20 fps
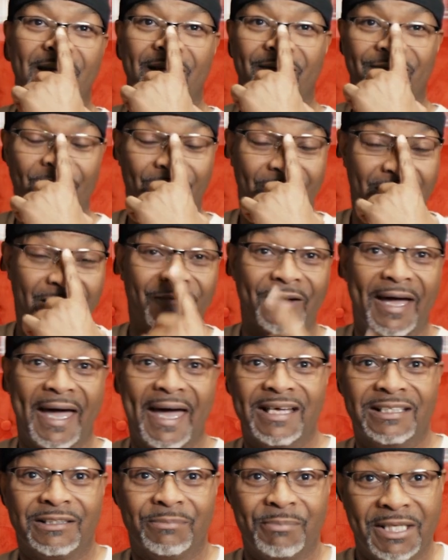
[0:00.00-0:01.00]
If y'all ever
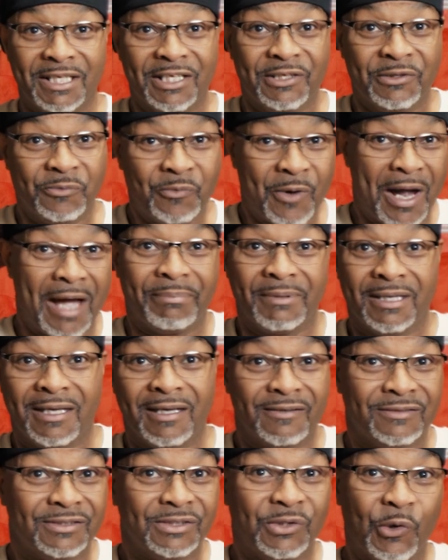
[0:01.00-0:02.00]
ask me to wrap
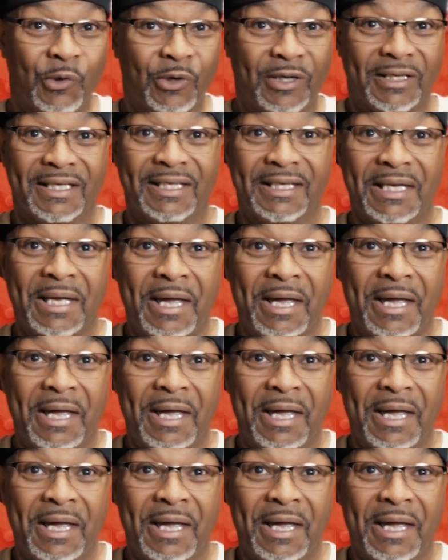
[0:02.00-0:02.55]
gifts or,